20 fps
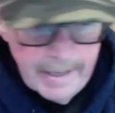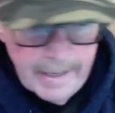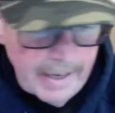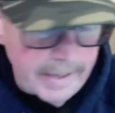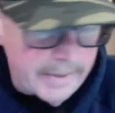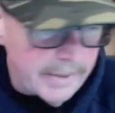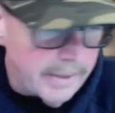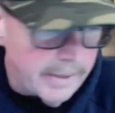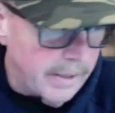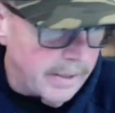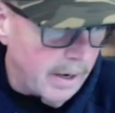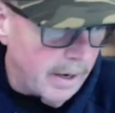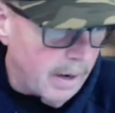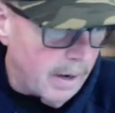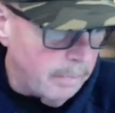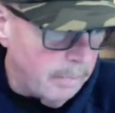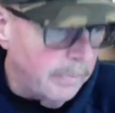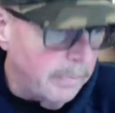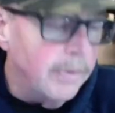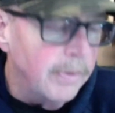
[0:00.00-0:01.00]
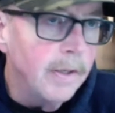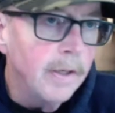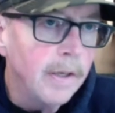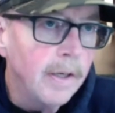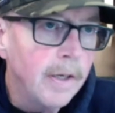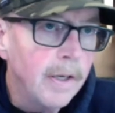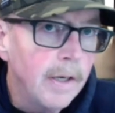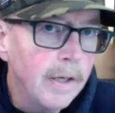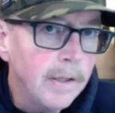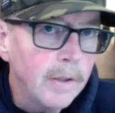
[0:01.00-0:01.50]
ended up
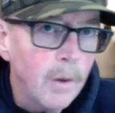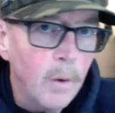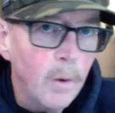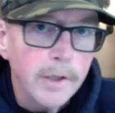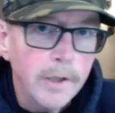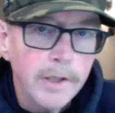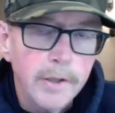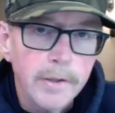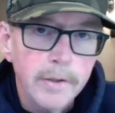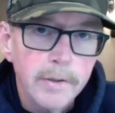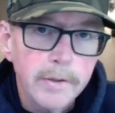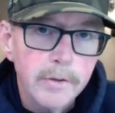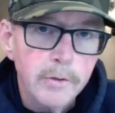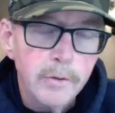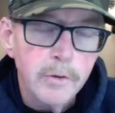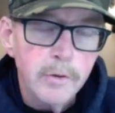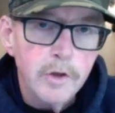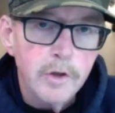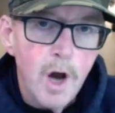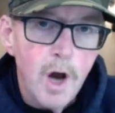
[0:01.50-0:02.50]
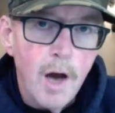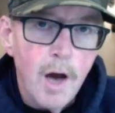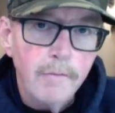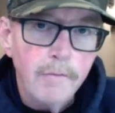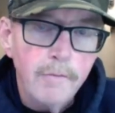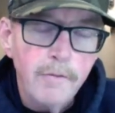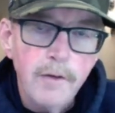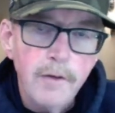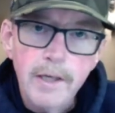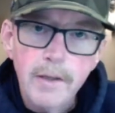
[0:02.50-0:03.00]
going to Duchon
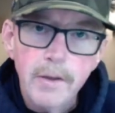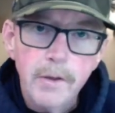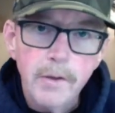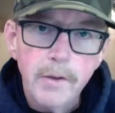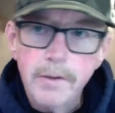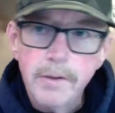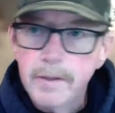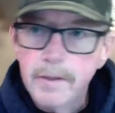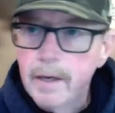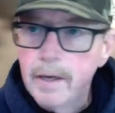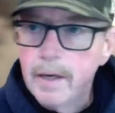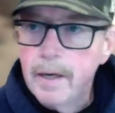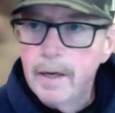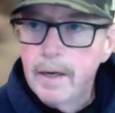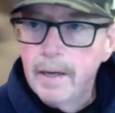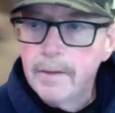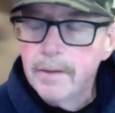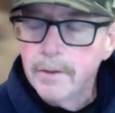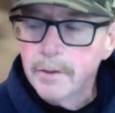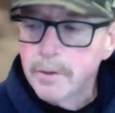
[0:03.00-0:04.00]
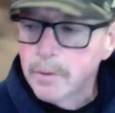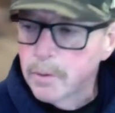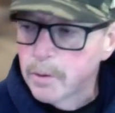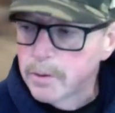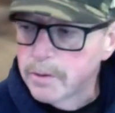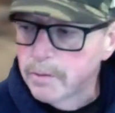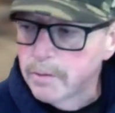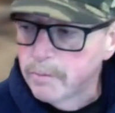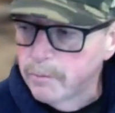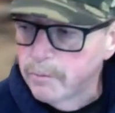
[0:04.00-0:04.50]
Field uh, on the
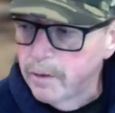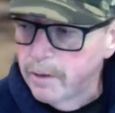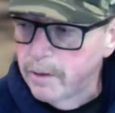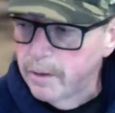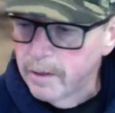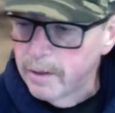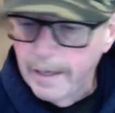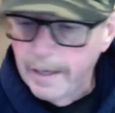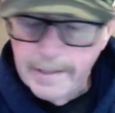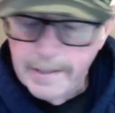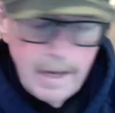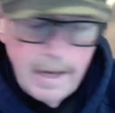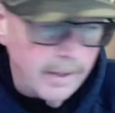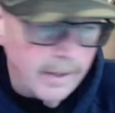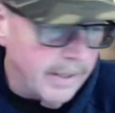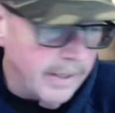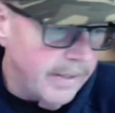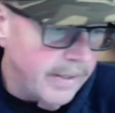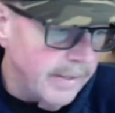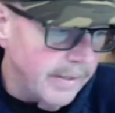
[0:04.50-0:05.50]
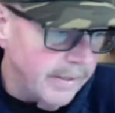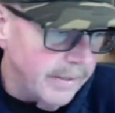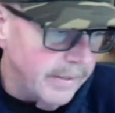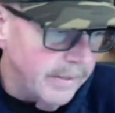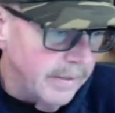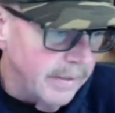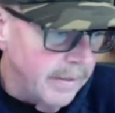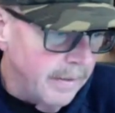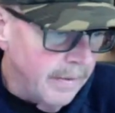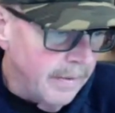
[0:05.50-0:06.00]
shores of uh, Lake Ellyn
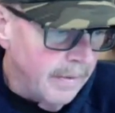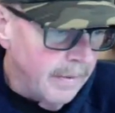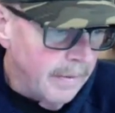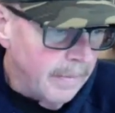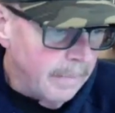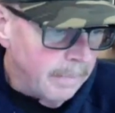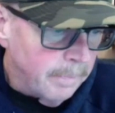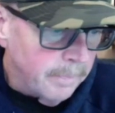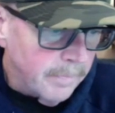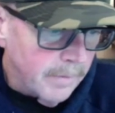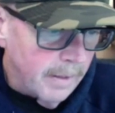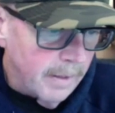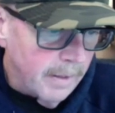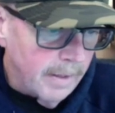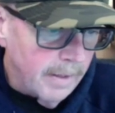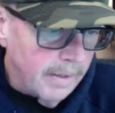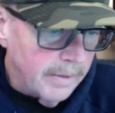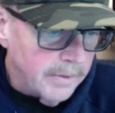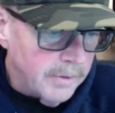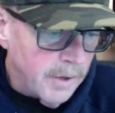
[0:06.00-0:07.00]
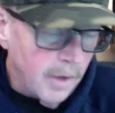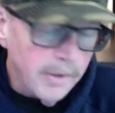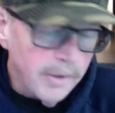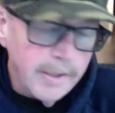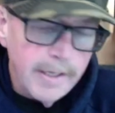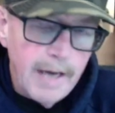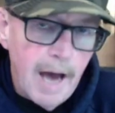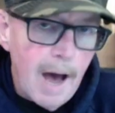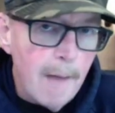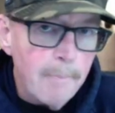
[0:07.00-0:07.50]
and uh, saw
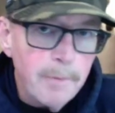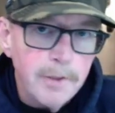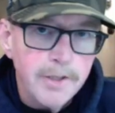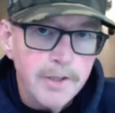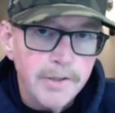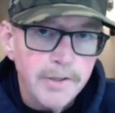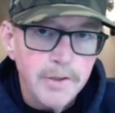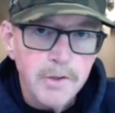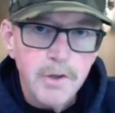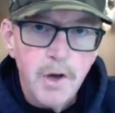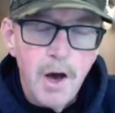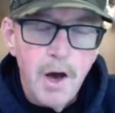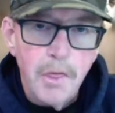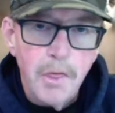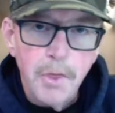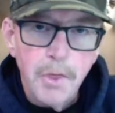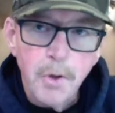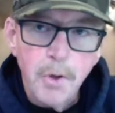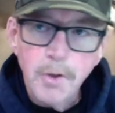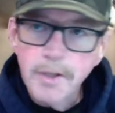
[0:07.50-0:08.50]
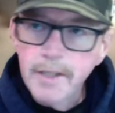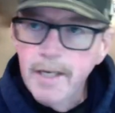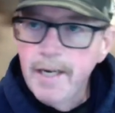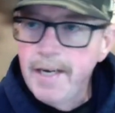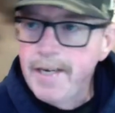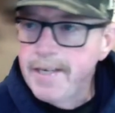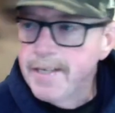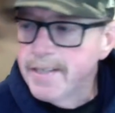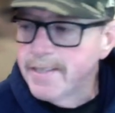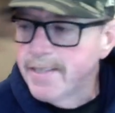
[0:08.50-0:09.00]
the opposite, saw a
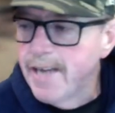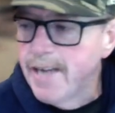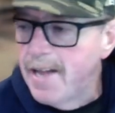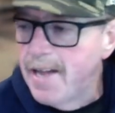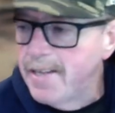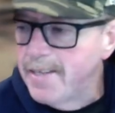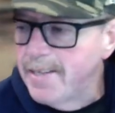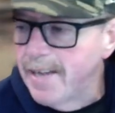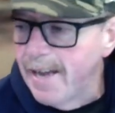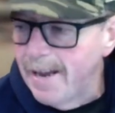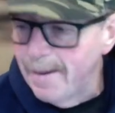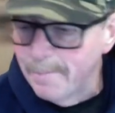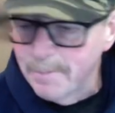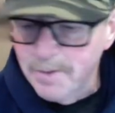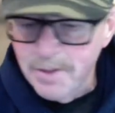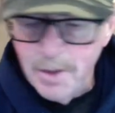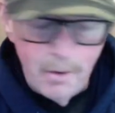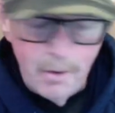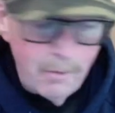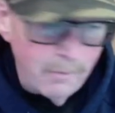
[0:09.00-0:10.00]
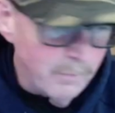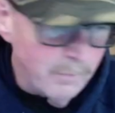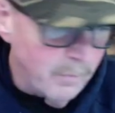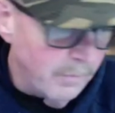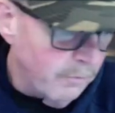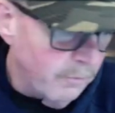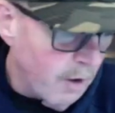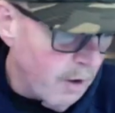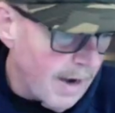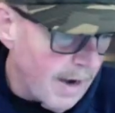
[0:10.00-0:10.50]
13 to 10 game. So
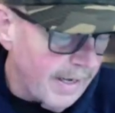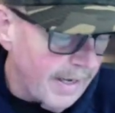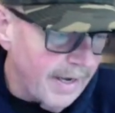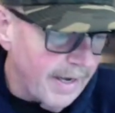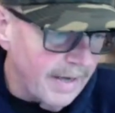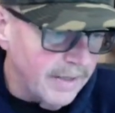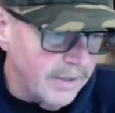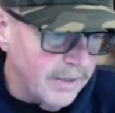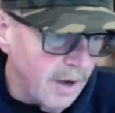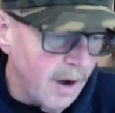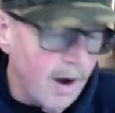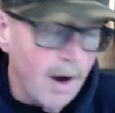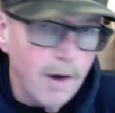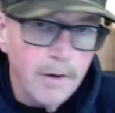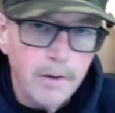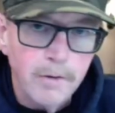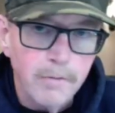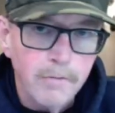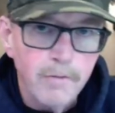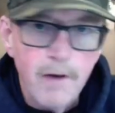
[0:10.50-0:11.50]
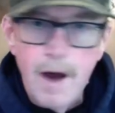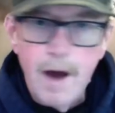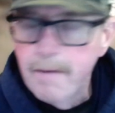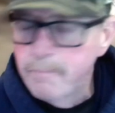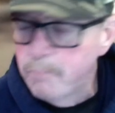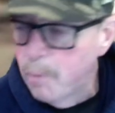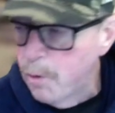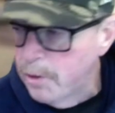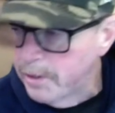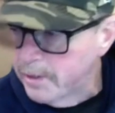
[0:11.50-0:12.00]
Friday, I saw
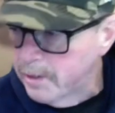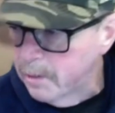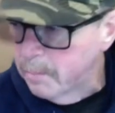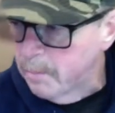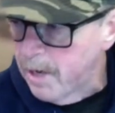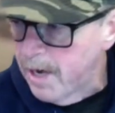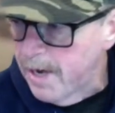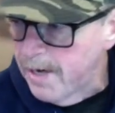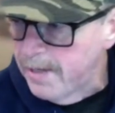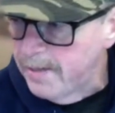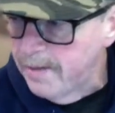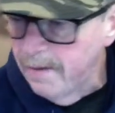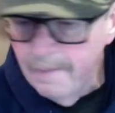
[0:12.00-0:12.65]
105 points combined.